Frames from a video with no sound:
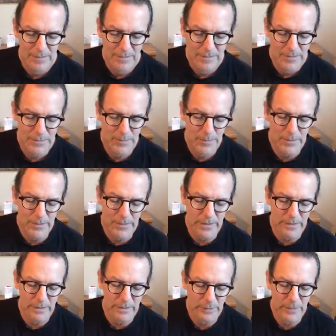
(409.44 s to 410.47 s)

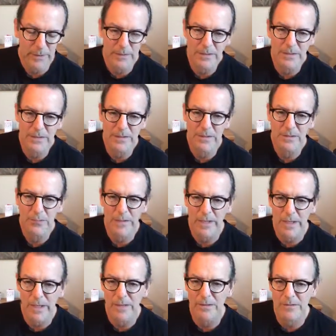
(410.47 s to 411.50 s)
Spirit merely
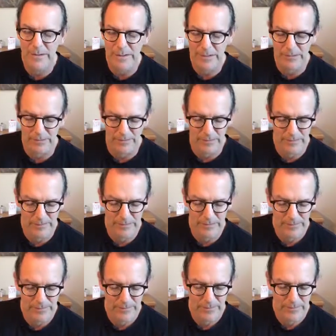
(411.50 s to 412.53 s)
disregards errors.
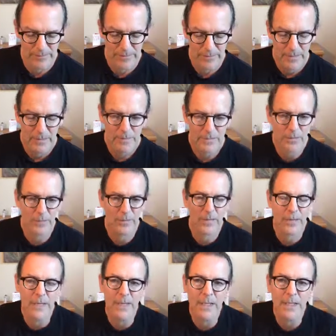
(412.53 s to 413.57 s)
So
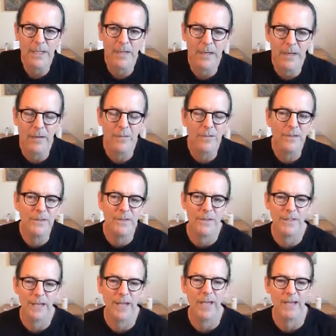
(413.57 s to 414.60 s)
think of
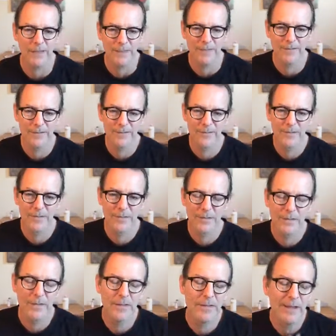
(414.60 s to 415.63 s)
today.
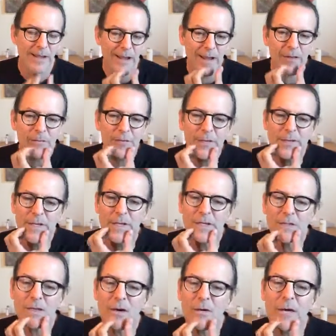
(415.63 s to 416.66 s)
Everything
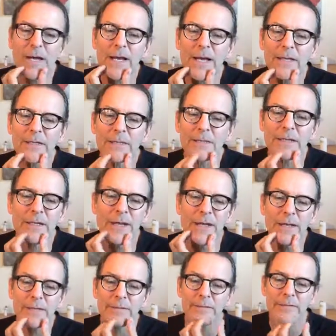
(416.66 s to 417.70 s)
that's going on
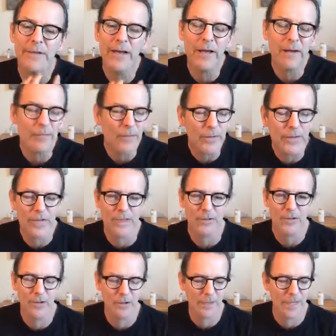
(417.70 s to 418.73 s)
today. Everything
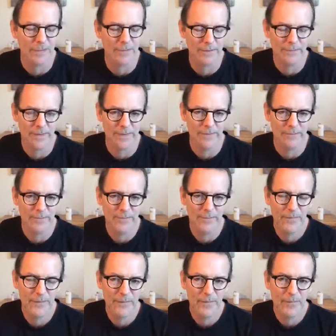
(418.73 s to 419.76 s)
that's going on today.
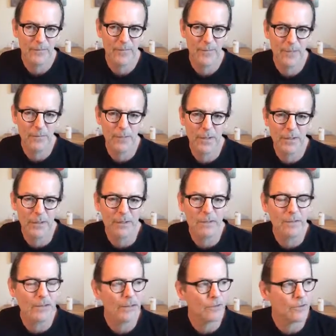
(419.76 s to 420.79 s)
From the
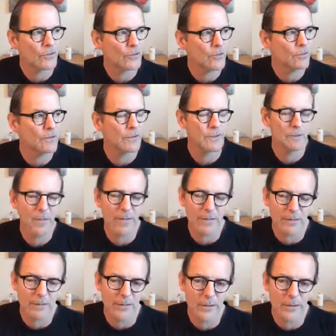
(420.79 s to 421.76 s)
political leadership to the medical